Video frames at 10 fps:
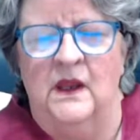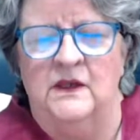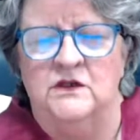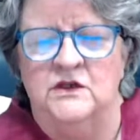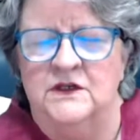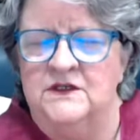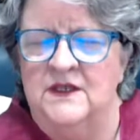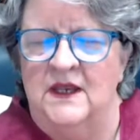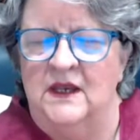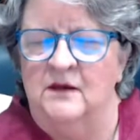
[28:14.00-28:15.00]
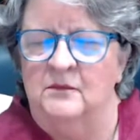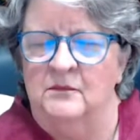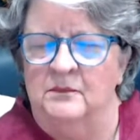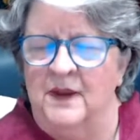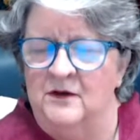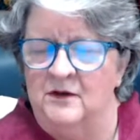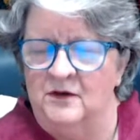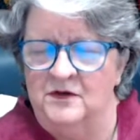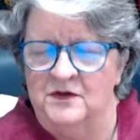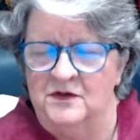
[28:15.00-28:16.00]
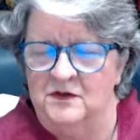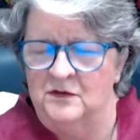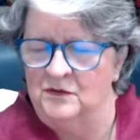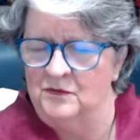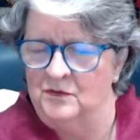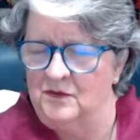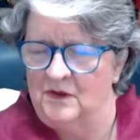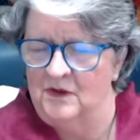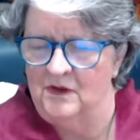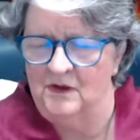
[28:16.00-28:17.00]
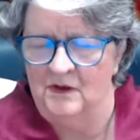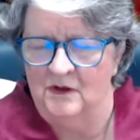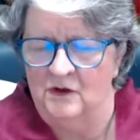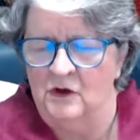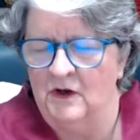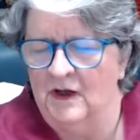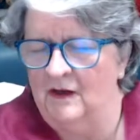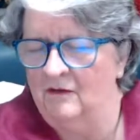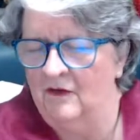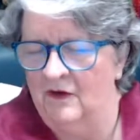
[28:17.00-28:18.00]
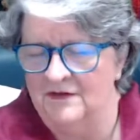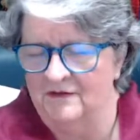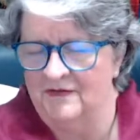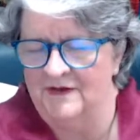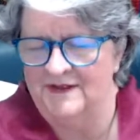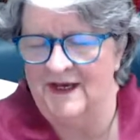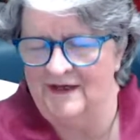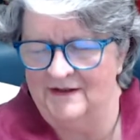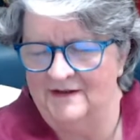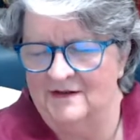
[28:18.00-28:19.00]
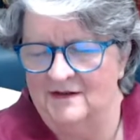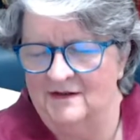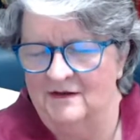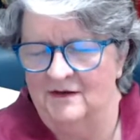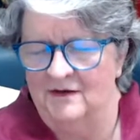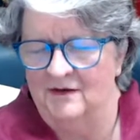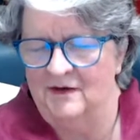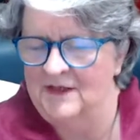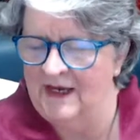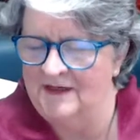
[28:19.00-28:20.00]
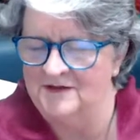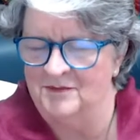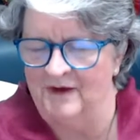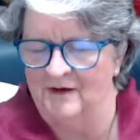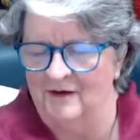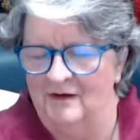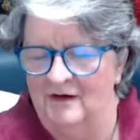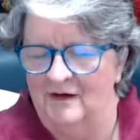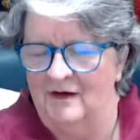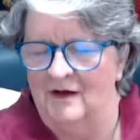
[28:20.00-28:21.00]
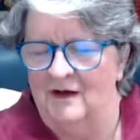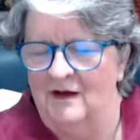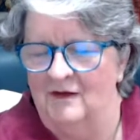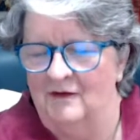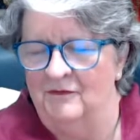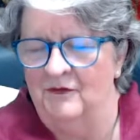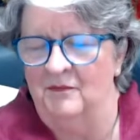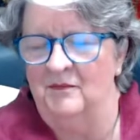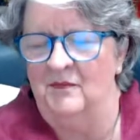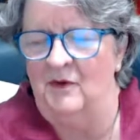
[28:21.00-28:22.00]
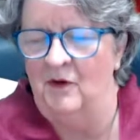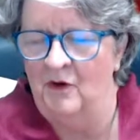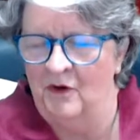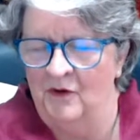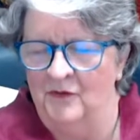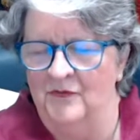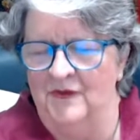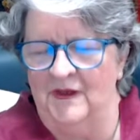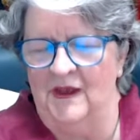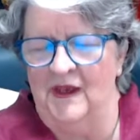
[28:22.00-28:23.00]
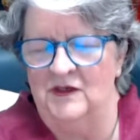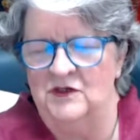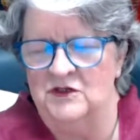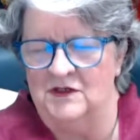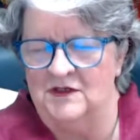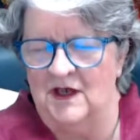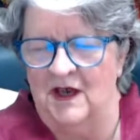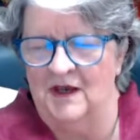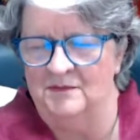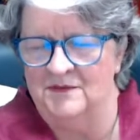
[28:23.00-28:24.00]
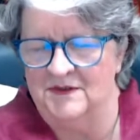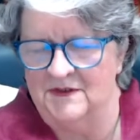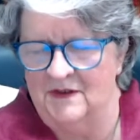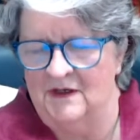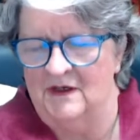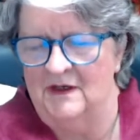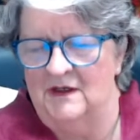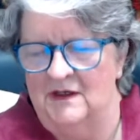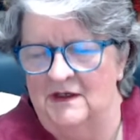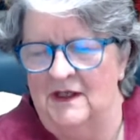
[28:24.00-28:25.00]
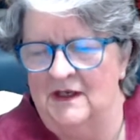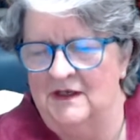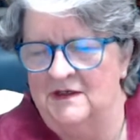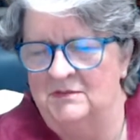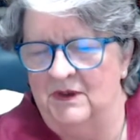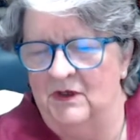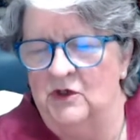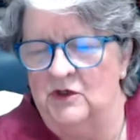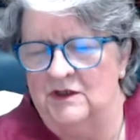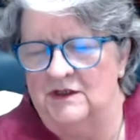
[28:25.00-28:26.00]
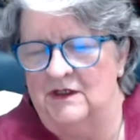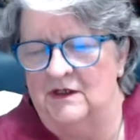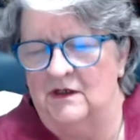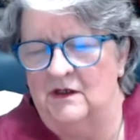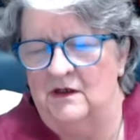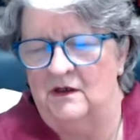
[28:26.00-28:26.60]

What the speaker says: and she's saying better to cook in because of the taste. Tastes better from all the ancient times that it's been cooked in.